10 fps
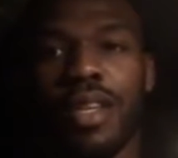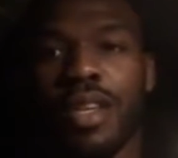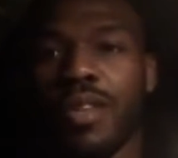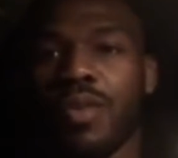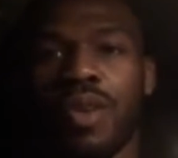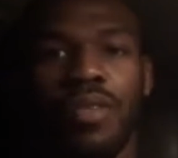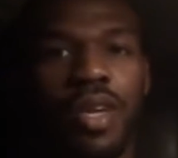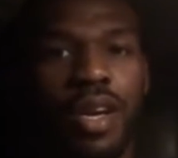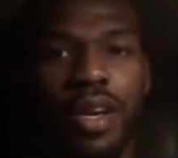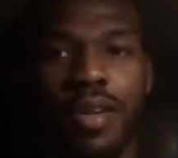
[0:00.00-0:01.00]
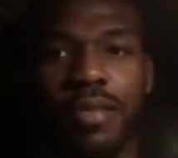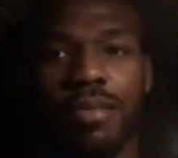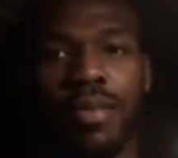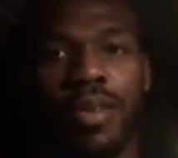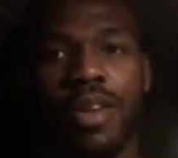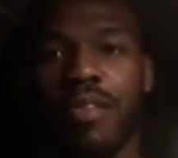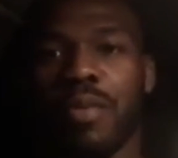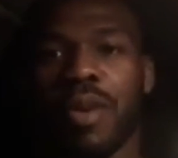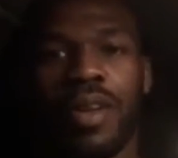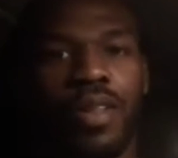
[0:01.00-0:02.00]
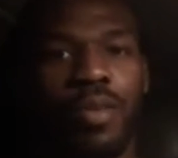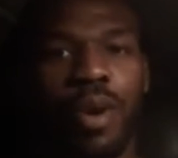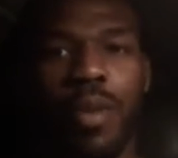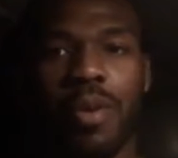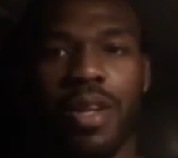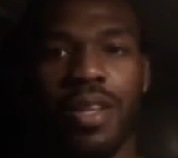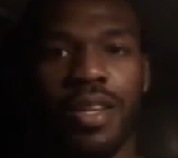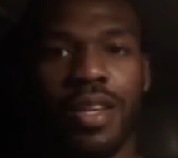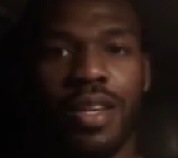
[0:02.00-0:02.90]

He's one of a kind. There'll never be another Muhammad Ali.